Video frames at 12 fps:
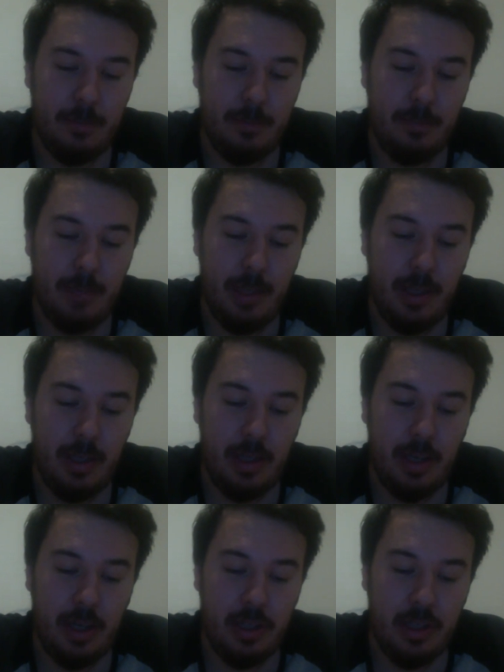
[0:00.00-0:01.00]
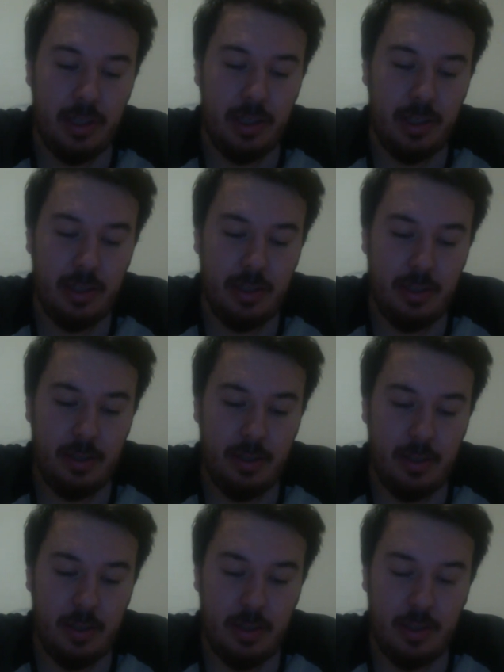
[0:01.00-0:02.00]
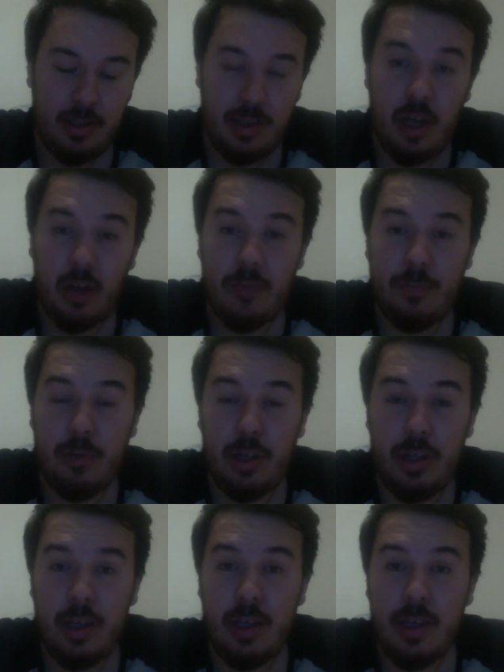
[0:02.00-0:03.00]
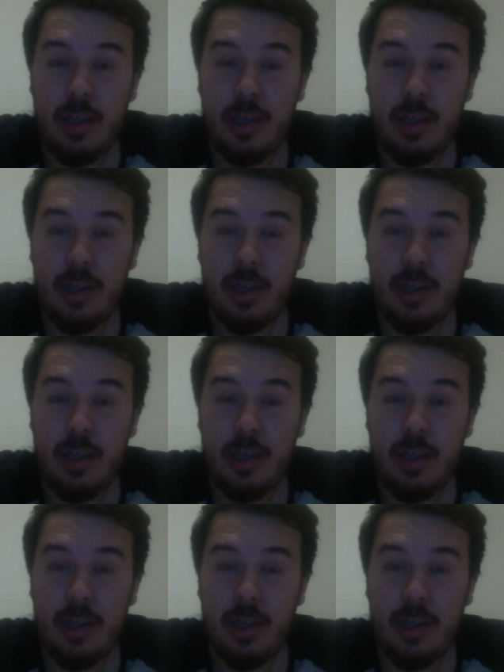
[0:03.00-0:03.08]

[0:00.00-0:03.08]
He actually does an out-of-body